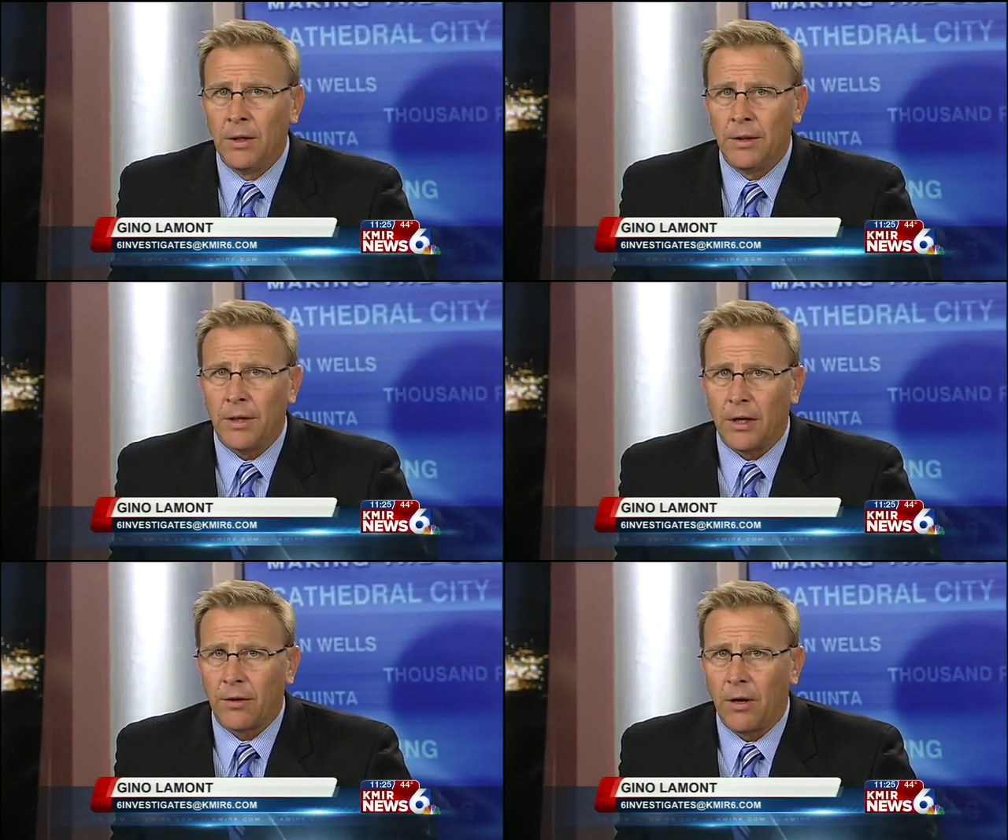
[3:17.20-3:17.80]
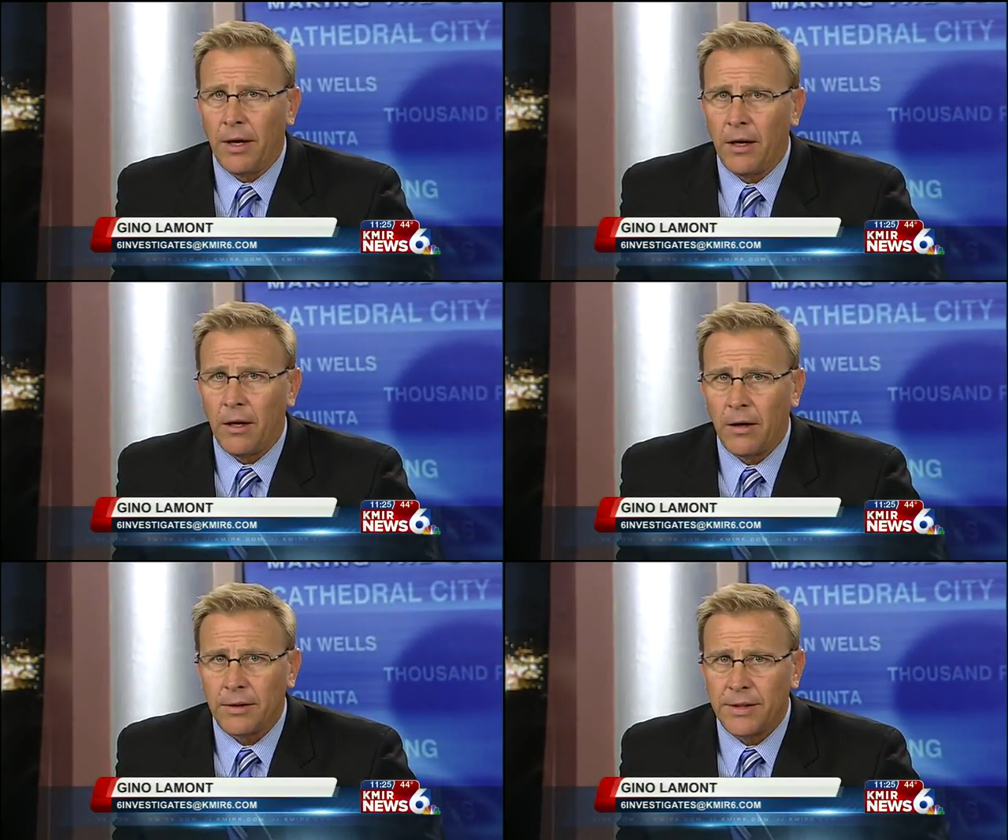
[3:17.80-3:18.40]
Dr.
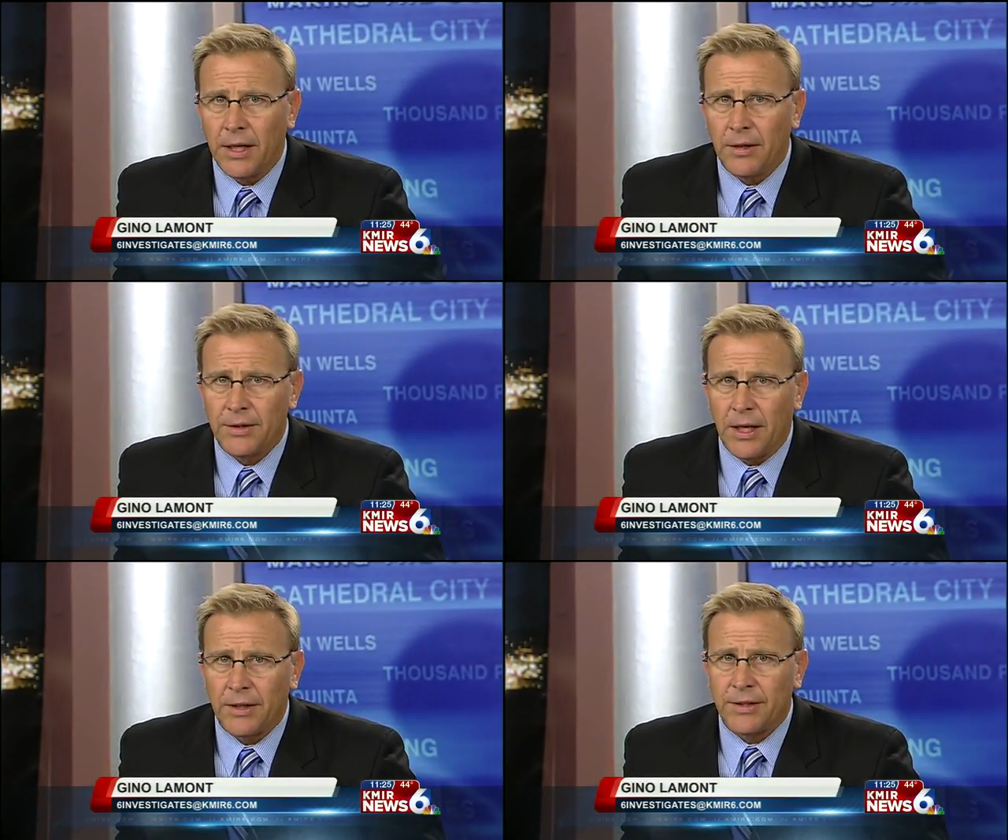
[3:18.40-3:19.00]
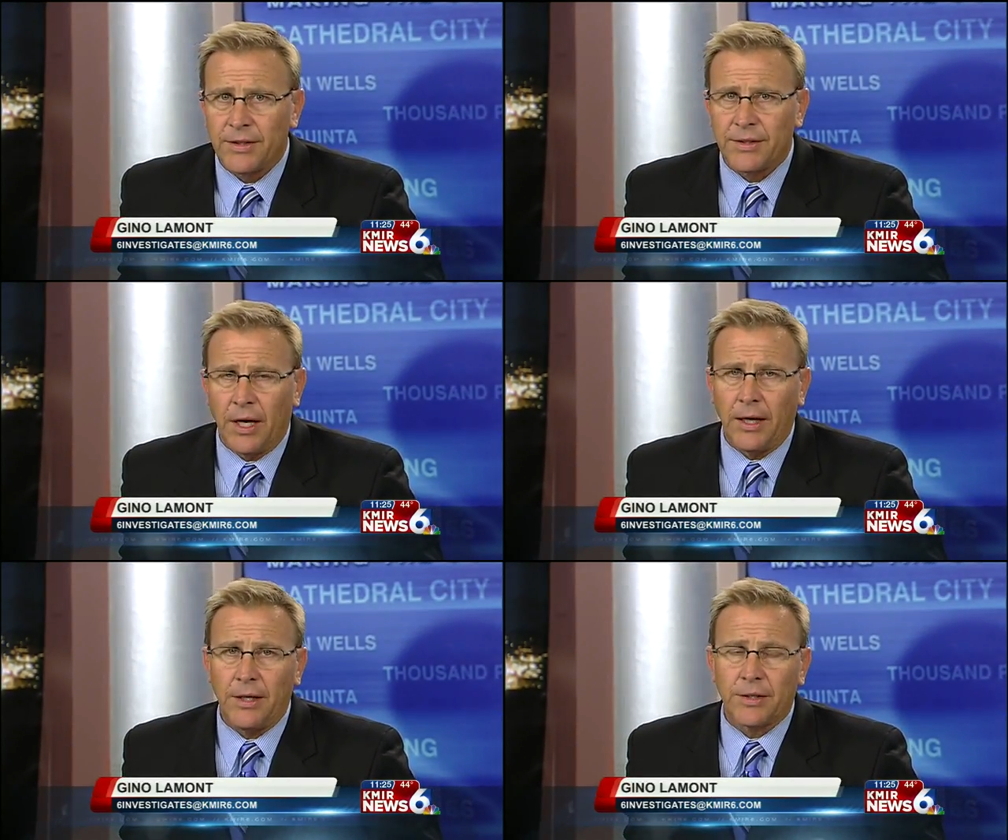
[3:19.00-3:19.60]
Ihara tells us a study